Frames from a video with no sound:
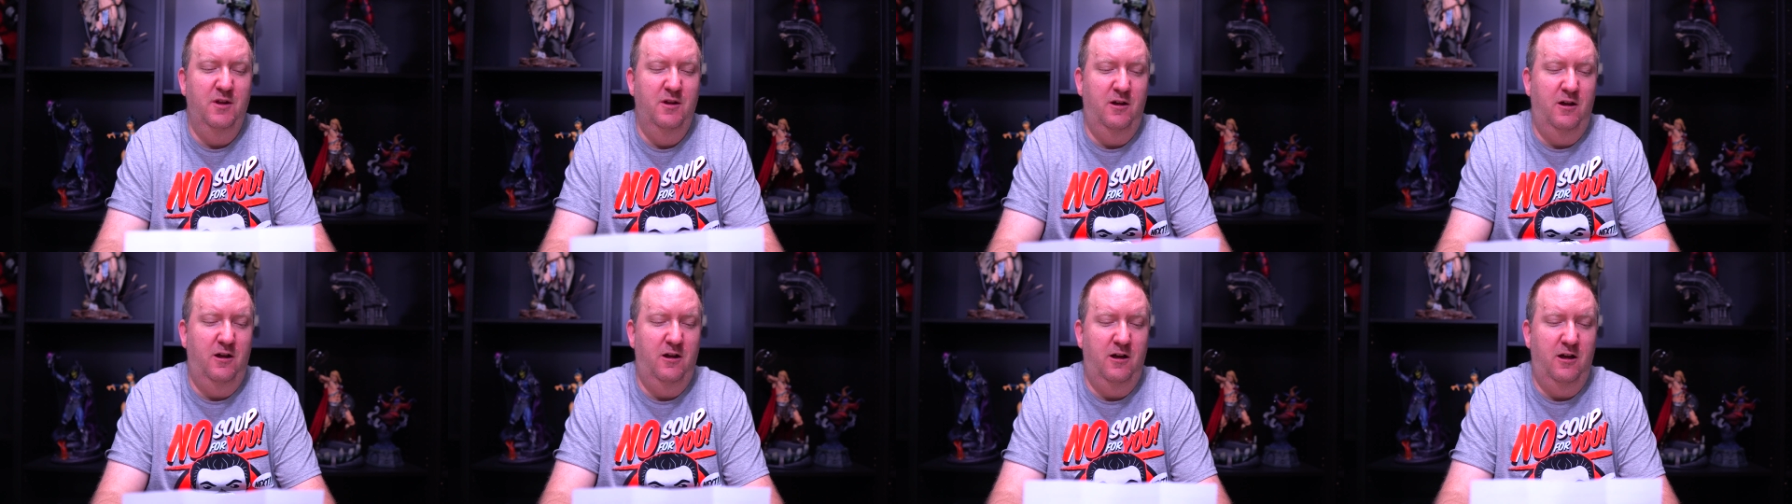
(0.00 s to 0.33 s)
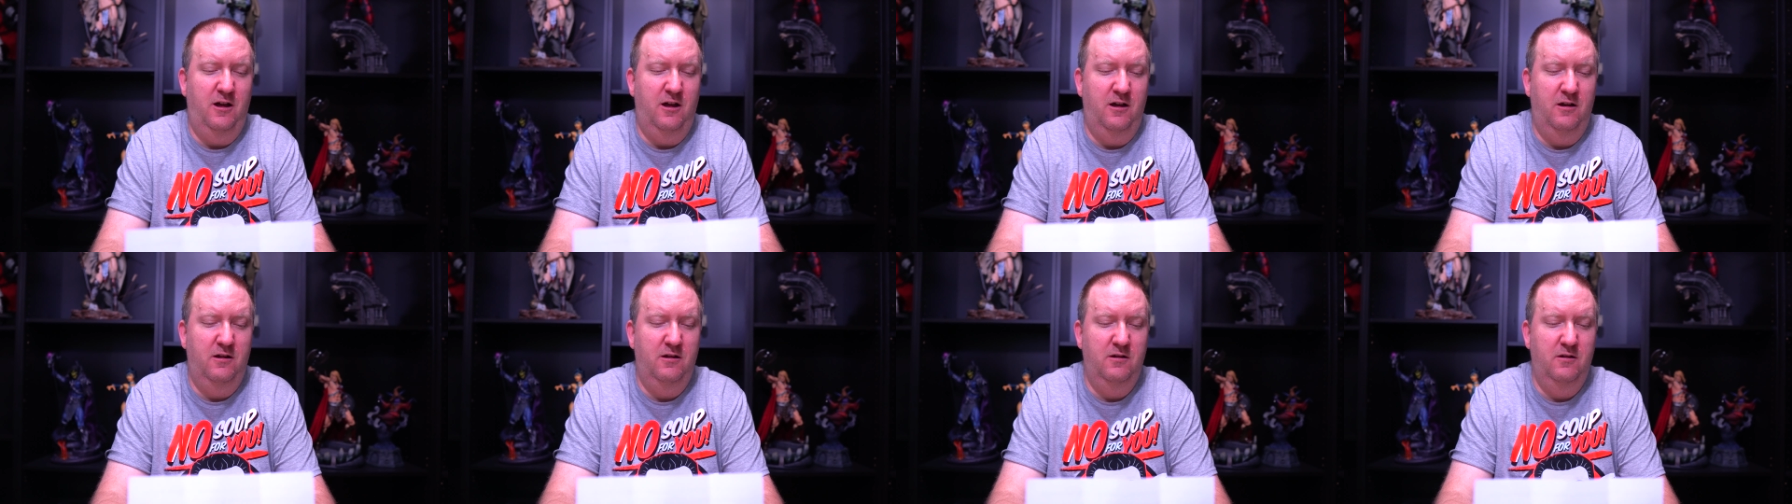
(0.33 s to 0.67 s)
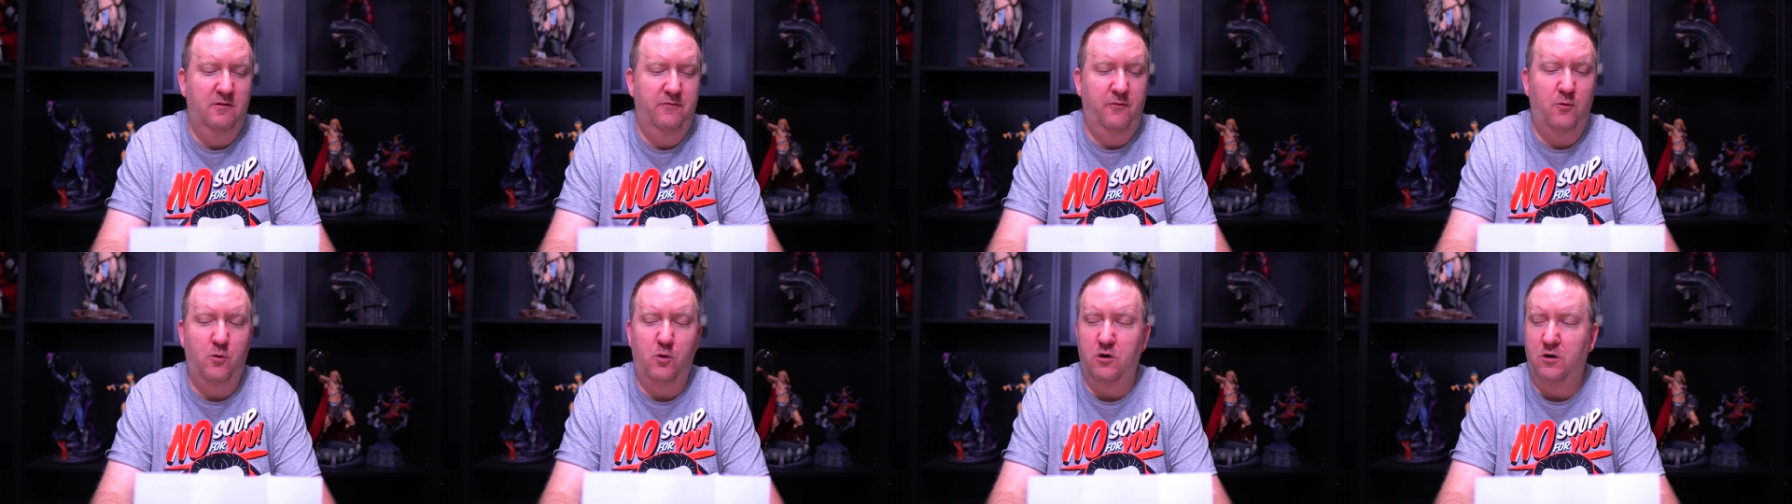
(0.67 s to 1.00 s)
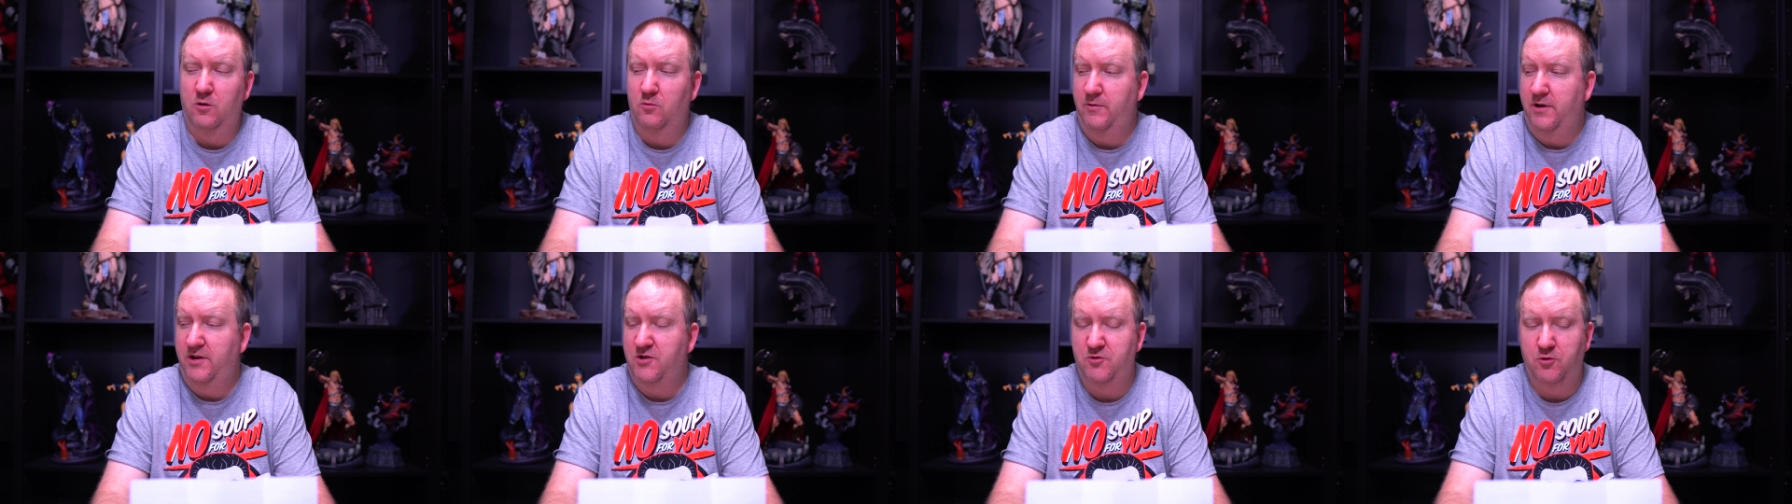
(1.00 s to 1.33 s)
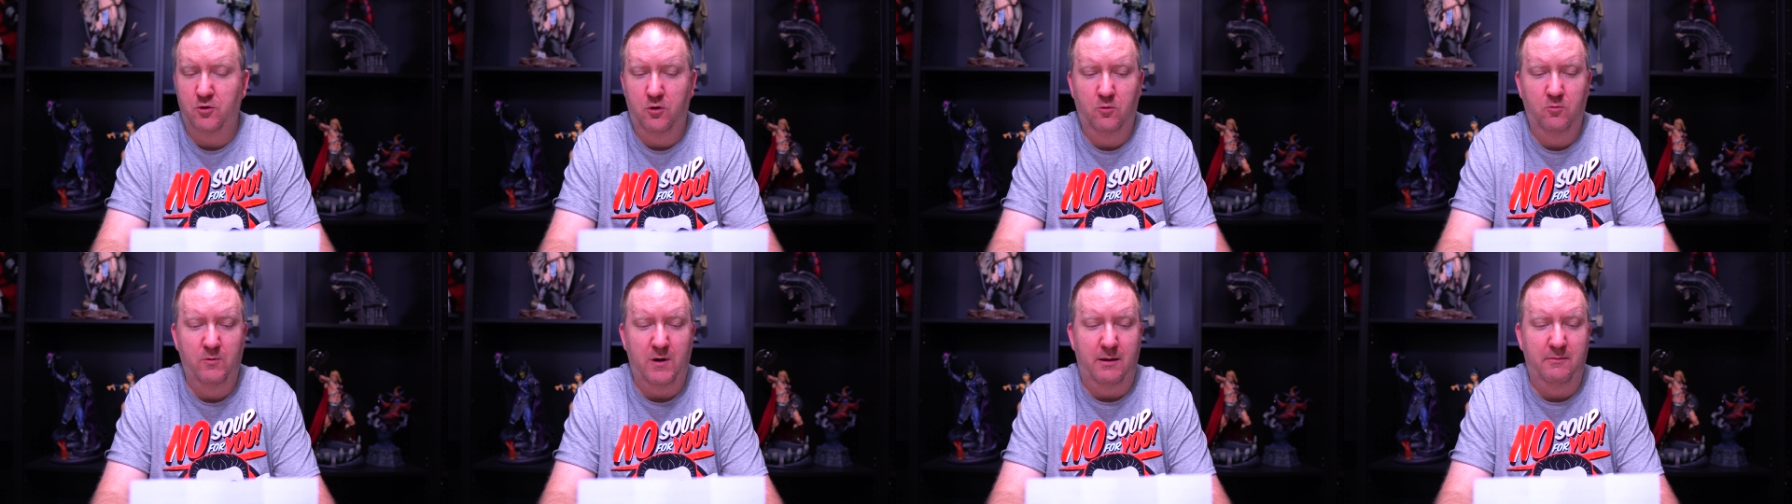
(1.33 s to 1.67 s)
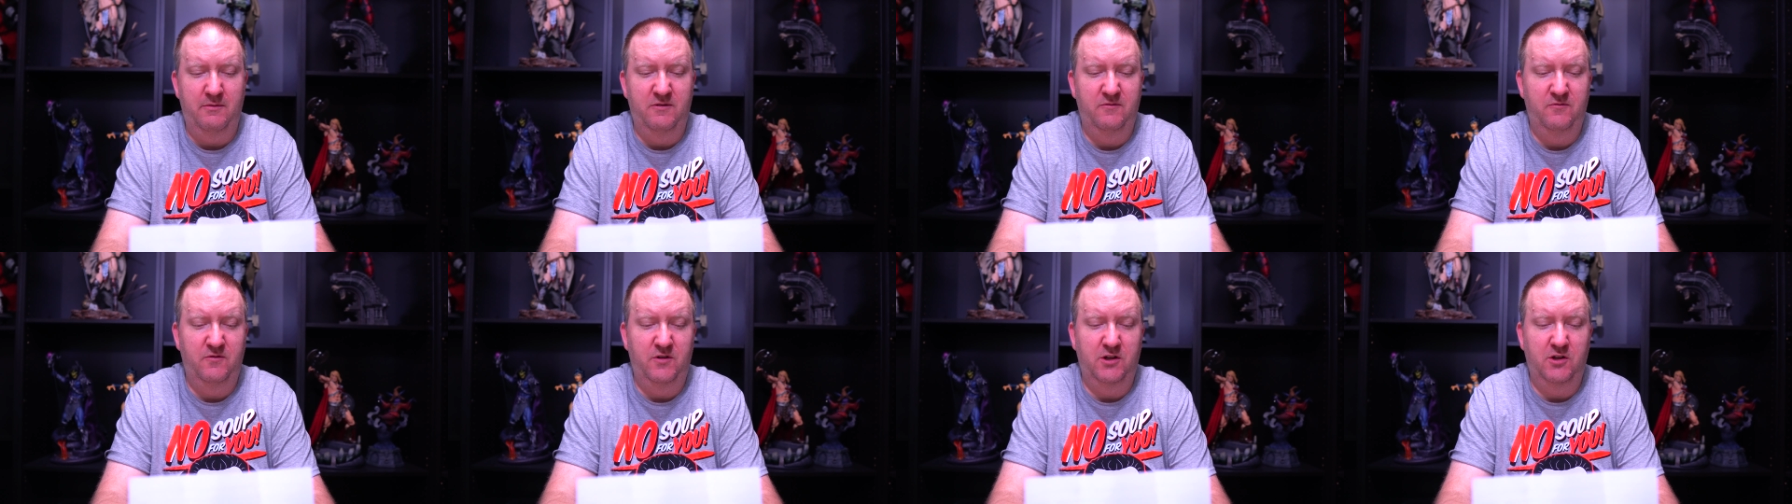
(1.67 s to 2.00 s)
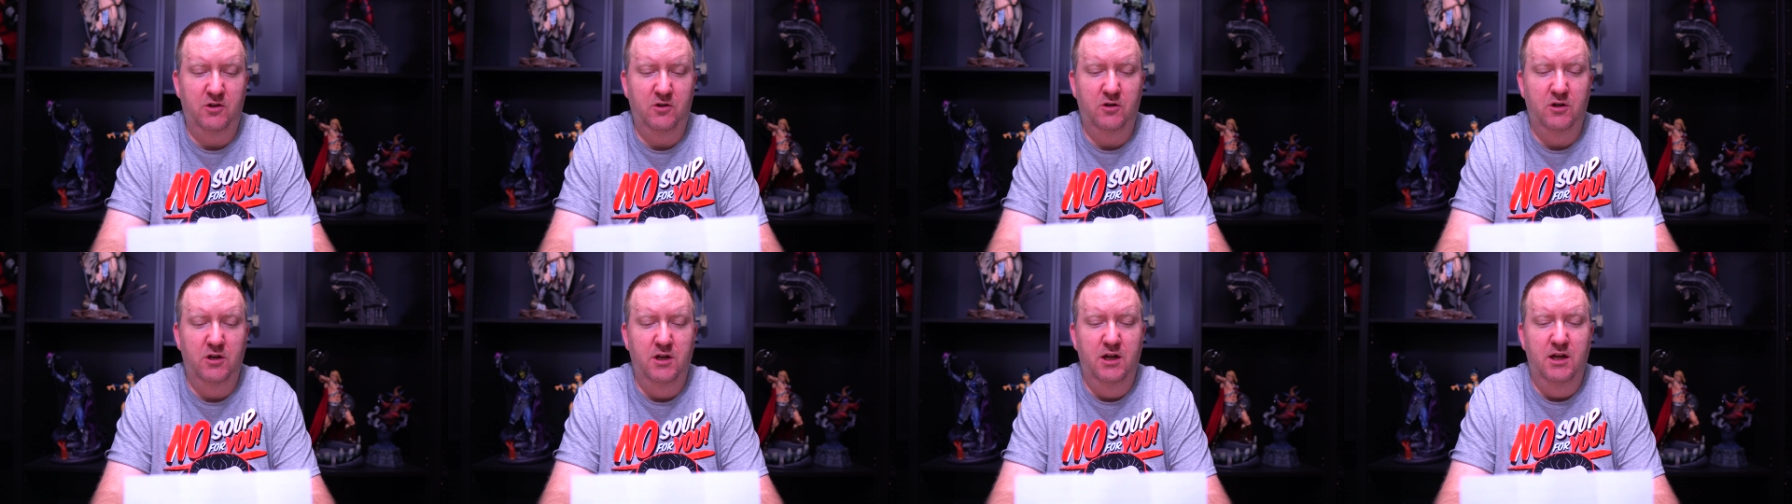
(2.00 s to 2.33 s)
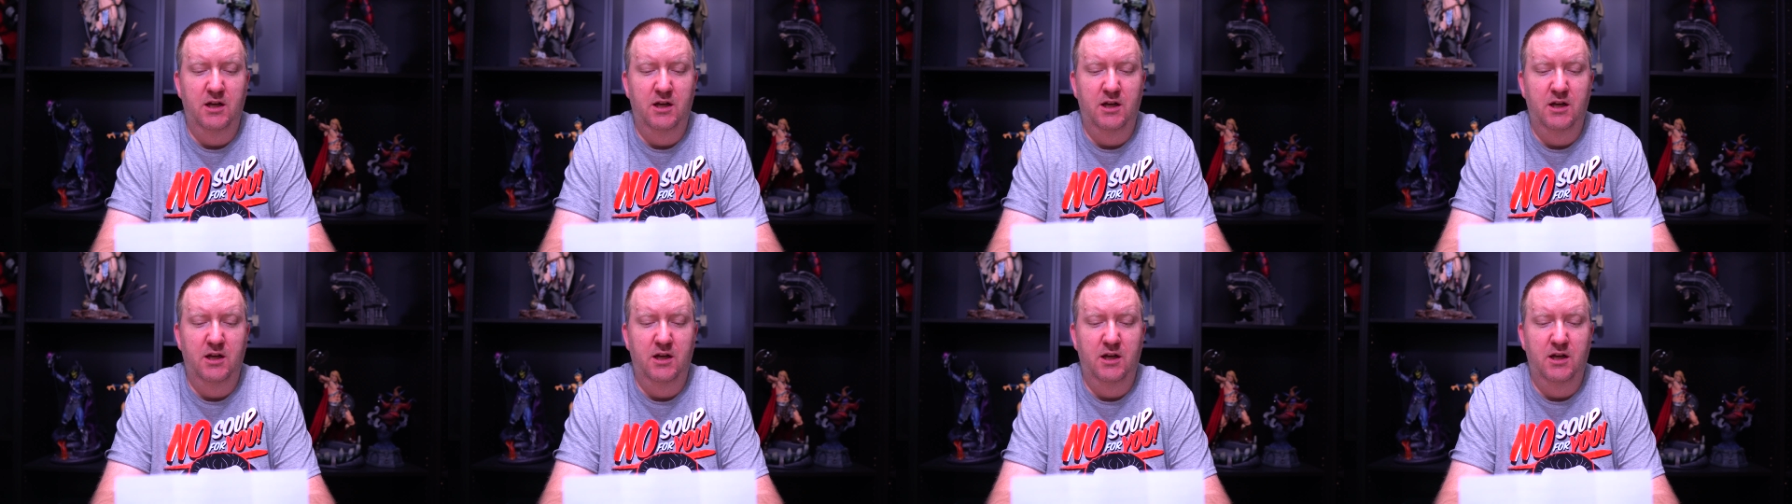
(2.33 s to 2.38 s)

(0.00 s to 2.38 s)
Uh, four, retro Robin figure.